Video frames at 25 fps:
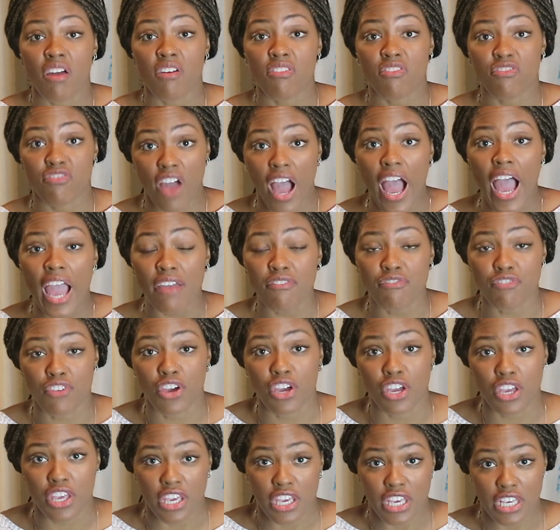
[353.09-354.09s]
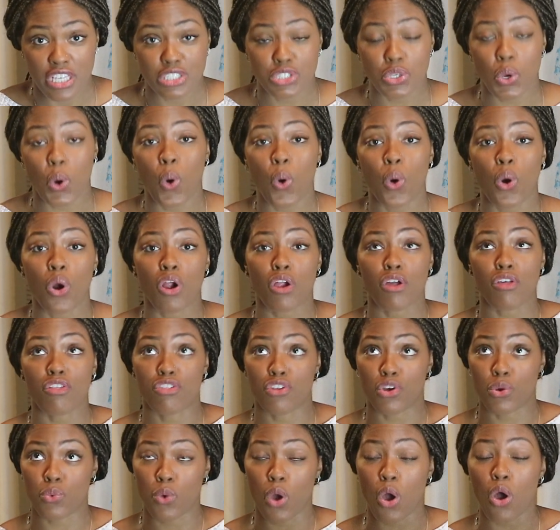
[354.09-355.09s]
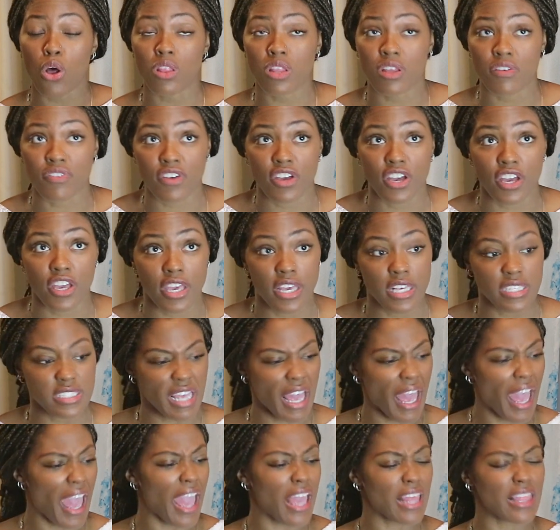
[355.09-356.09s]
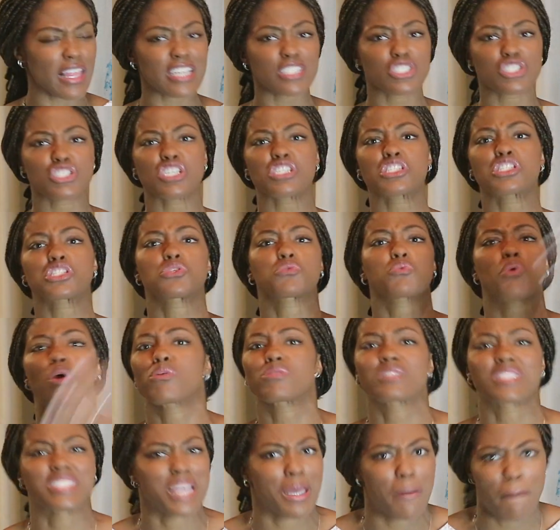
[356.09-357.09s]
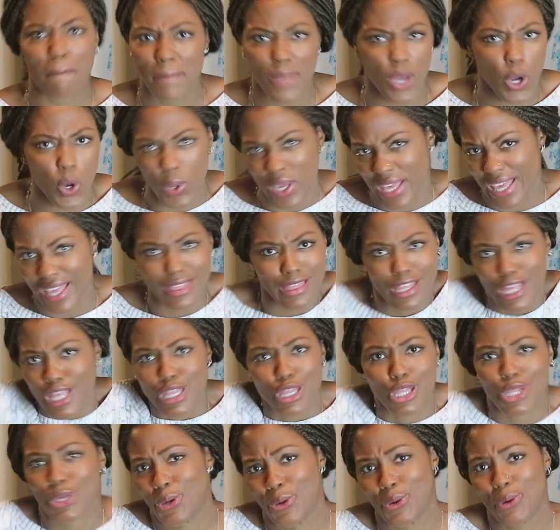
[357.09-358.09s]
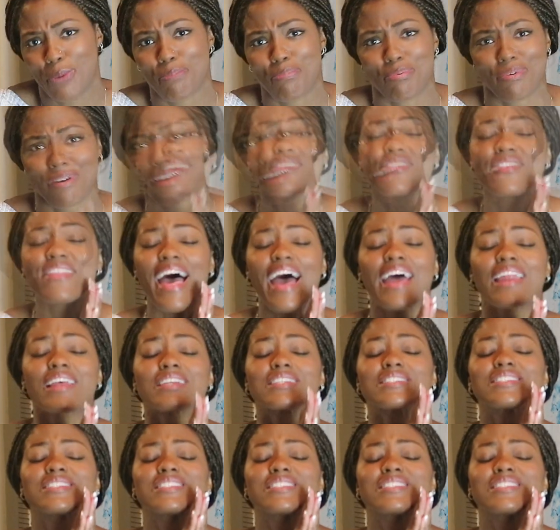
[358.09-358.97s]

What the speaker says: 5 cookies or the roll of cookies. Hey, let's just throw some milk in the loop. That is